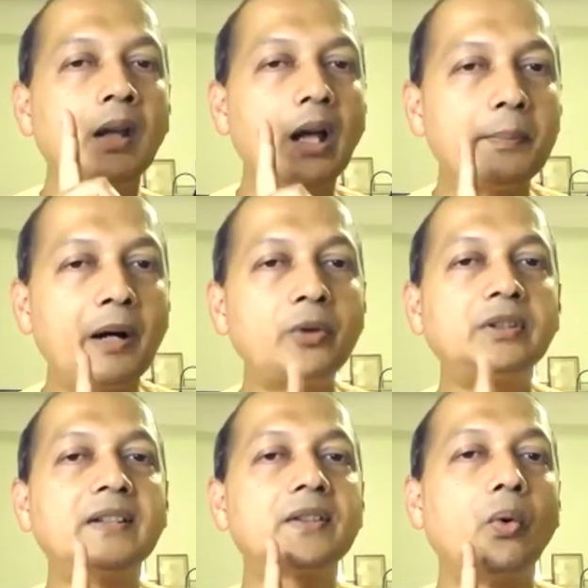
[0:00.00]
about
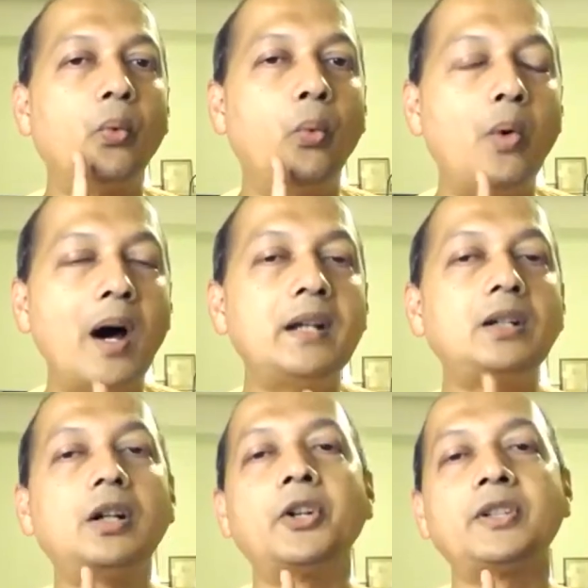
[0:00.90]
this
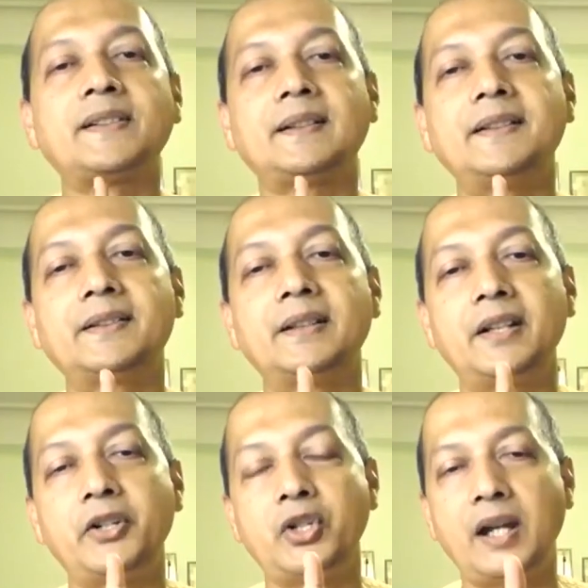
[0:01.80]
one consciousness
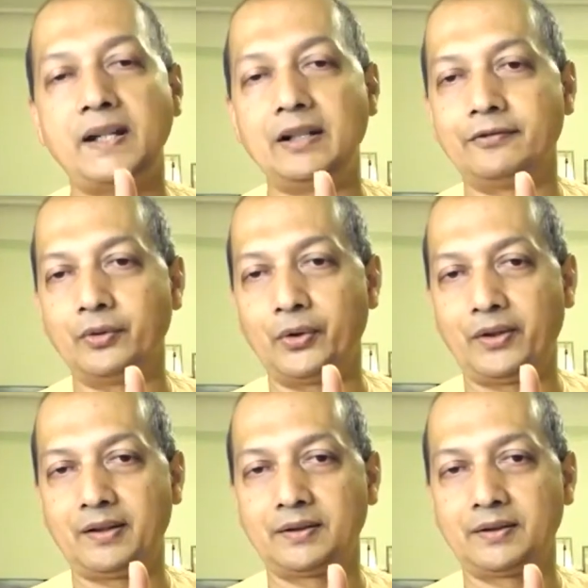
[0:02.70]
shining forth.